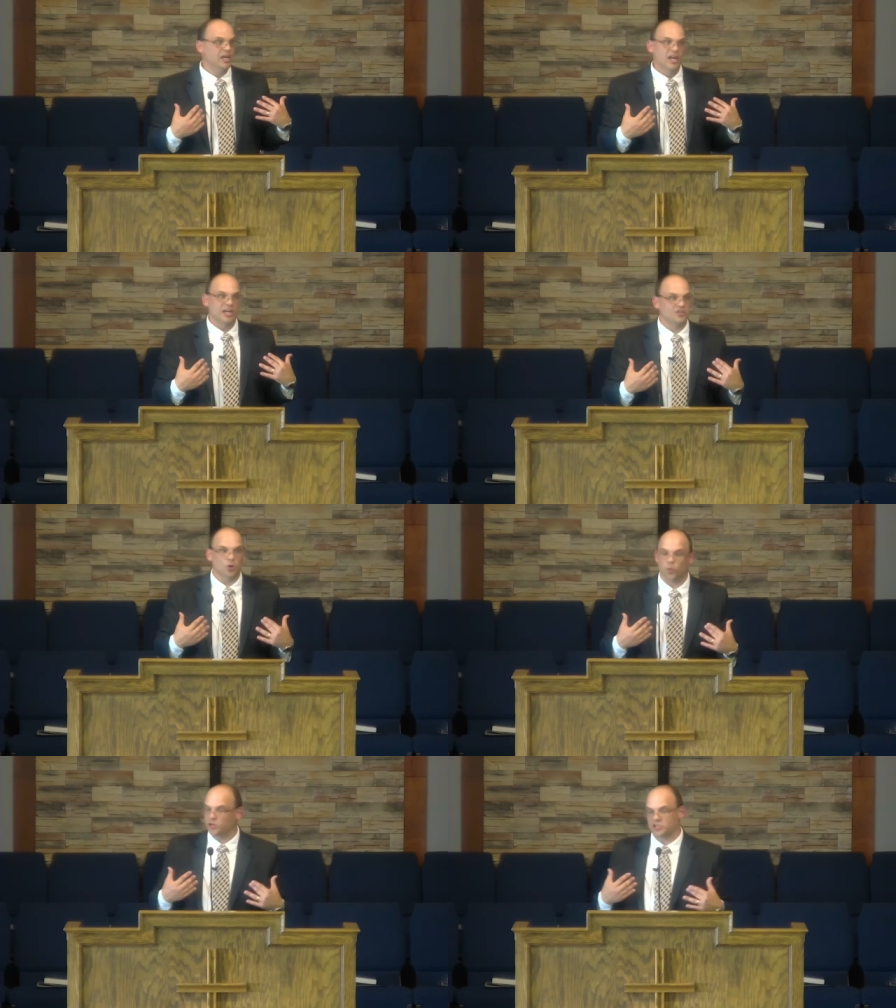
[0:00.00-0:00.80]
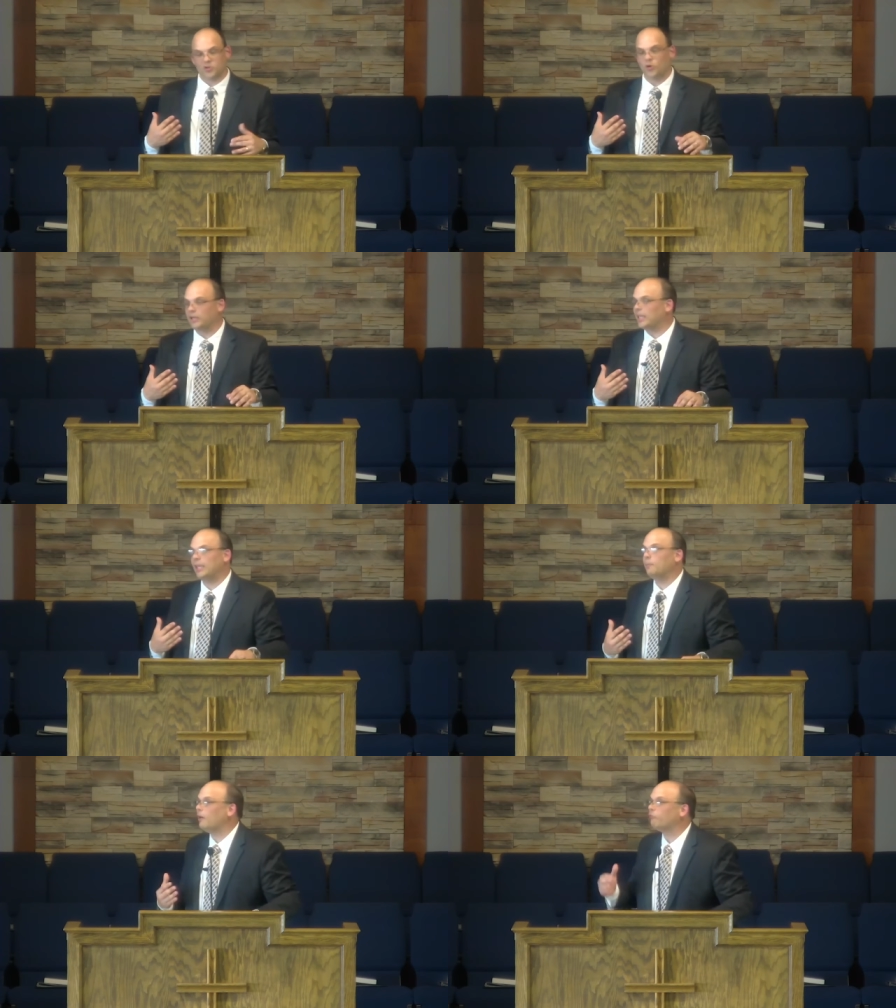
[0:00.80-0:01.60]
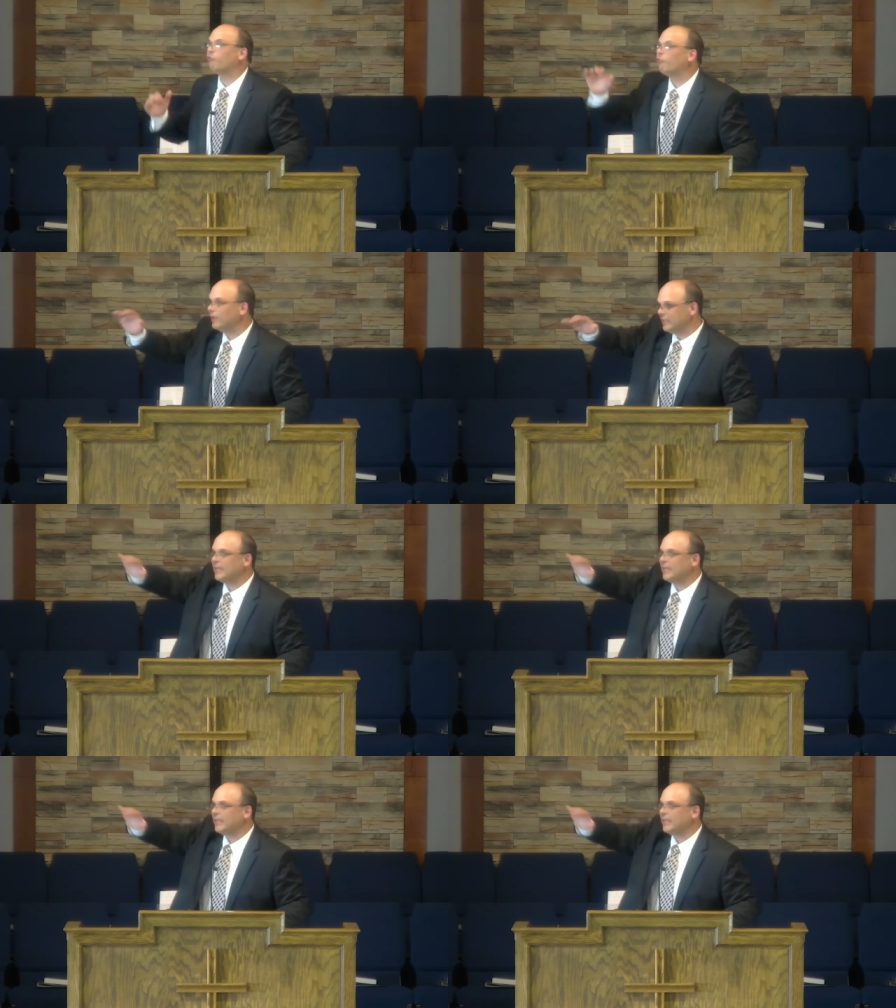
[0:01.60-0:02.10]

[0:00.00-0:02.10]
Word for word: and so we're just going to keep on freely